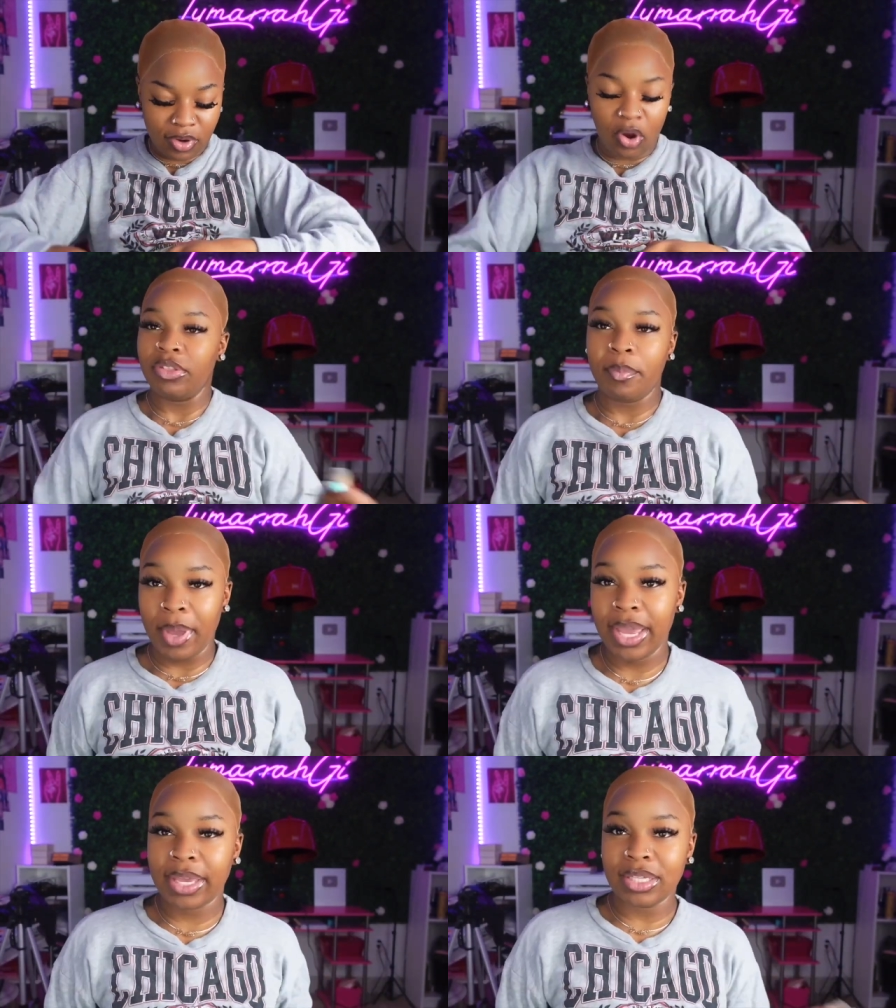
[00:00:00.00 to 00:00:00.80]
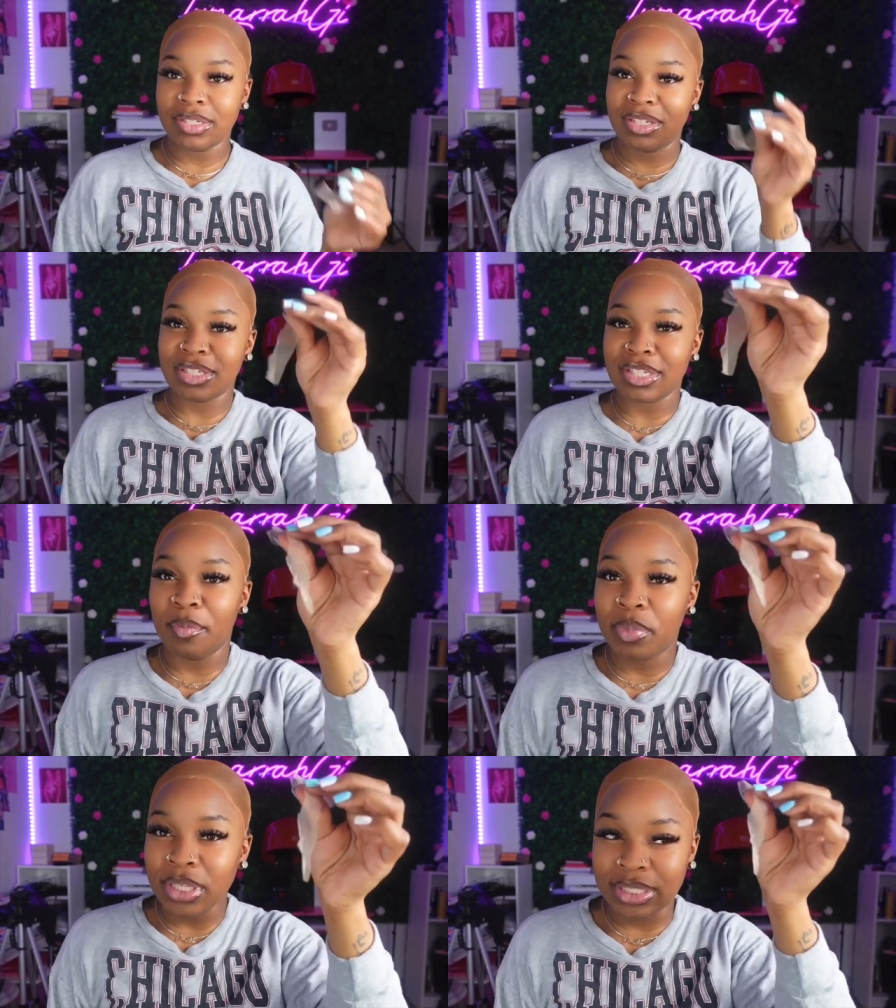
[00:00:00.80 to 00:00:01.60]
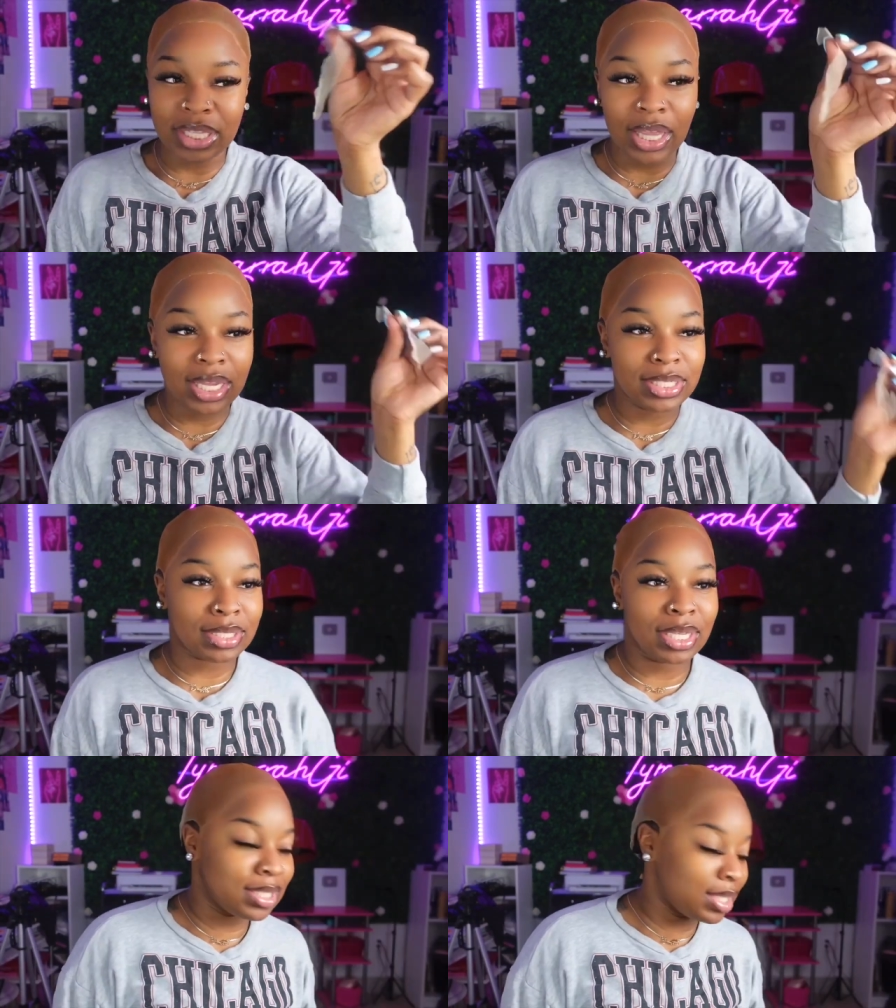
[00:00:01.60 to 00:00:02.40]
on the back it's just a piece of lace that's